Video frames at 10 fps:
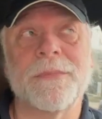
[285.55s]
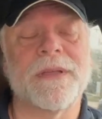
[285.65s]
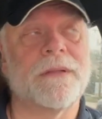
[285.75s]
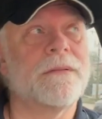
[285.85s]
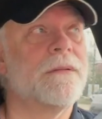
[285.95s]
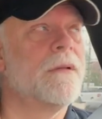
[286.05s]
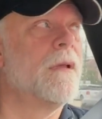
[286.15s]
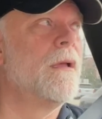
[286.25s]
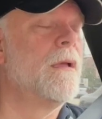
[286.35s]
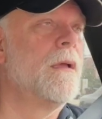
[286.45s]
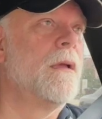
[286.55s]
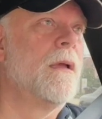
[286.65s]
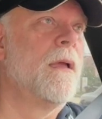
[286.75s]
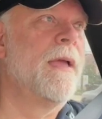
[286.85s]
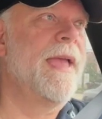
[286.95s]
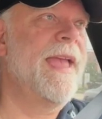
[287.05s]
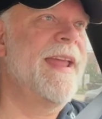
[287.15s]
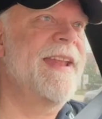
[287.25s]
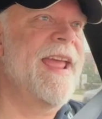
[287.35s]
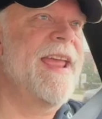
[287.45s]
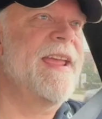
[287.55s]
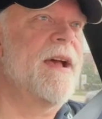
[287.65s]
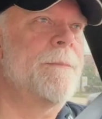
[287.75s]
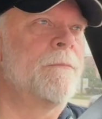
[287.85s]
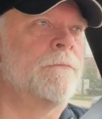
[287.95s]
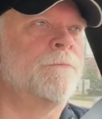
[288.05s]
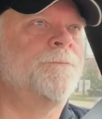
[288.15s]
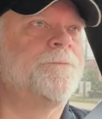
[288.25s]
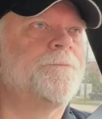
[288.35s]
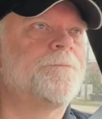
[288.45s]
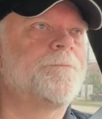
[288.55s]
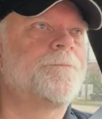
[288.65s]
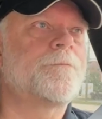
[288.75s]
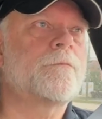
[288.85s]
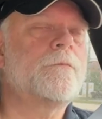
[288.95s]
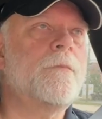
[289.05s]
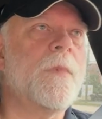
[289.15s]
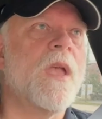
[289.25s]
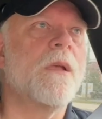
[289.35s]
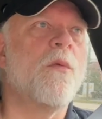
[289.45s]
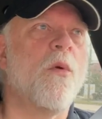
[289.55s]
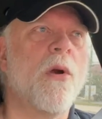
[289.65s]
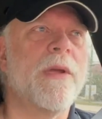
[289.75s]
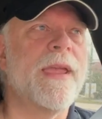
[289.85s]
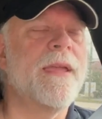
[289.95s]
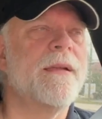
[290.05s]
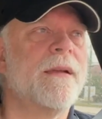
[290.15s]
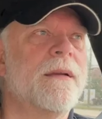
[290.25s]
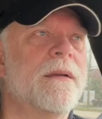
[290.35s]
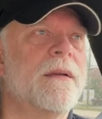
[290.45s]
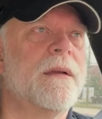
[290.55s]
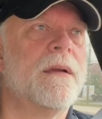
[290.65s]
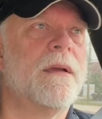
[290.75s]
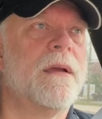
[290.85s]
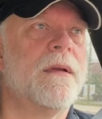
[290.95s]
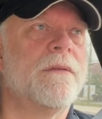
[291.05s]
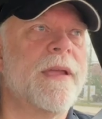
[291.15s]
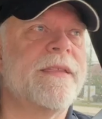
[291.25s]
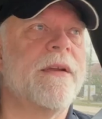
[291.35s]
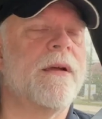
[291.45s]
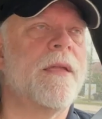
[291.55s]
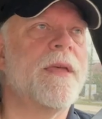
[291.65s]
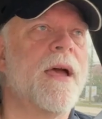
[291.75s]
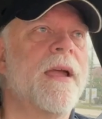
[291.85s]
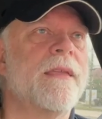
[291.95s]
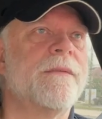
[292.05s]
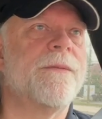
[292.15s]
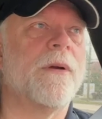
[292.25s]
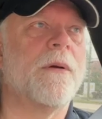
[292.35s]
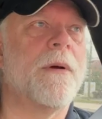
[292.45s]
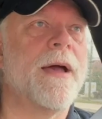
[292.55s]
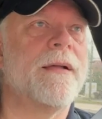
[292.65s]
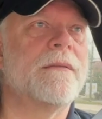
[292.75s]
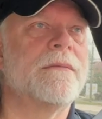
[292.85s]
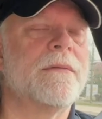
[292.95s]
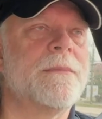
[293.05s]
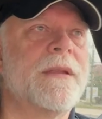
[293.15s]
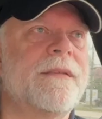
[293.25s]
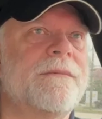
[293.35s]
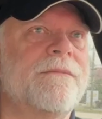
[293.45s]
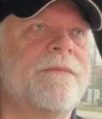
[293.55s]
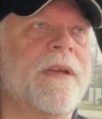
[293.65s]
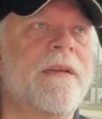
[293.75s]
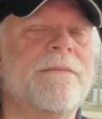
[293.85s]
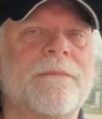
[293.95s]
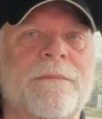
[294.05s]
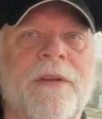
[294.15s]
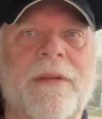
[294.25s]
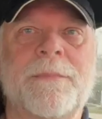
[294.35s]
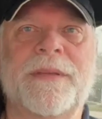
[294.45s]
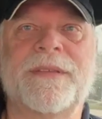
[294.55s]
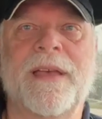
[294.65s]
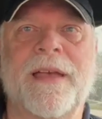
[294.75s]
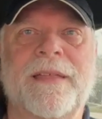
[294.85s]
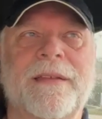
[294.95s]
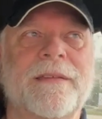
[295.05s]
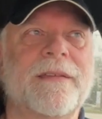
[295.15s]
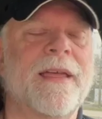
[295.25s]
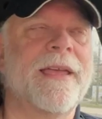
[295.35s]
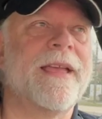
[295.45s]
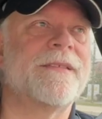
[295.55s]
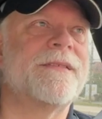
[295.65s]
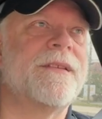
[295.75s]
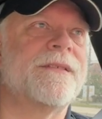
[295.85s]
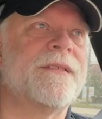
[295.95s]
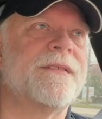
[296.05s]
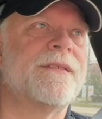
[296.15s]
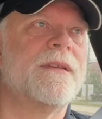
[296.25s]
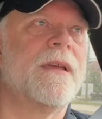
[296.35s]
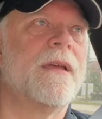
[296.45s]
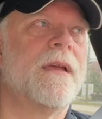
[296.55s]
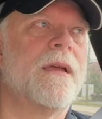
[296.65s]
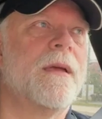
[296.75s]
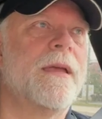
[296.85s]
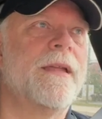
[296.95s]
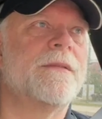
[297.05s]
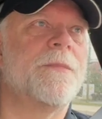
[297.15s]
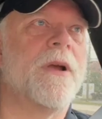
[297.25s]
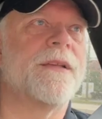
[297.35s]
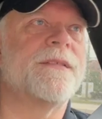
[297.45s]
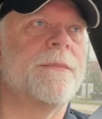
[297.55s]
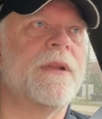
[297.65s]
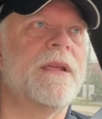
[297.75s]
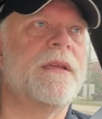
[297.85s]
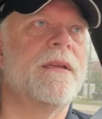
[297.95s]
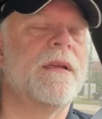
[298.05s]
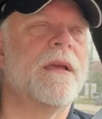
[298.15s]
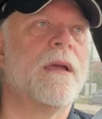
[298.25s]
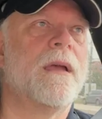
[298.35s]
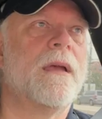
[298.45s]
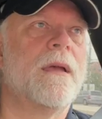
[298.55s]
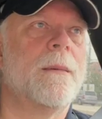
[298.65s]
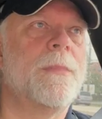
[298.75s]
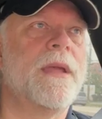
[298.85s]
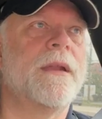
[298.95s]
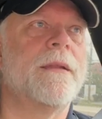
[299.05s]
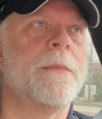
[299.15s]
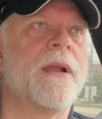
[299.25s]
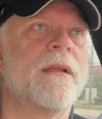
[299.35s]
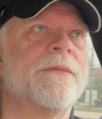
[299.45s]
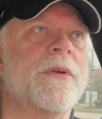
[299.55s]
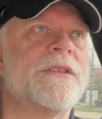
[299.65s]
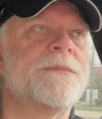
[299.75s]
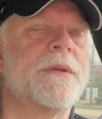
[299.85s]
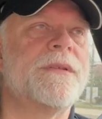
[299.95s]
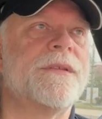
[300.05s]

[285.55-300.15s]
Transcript: mill and a um, quarry right there on the island for a while. I mean, it's very, very busy island. And I guess just its its proximity, being in the middle of Richmond,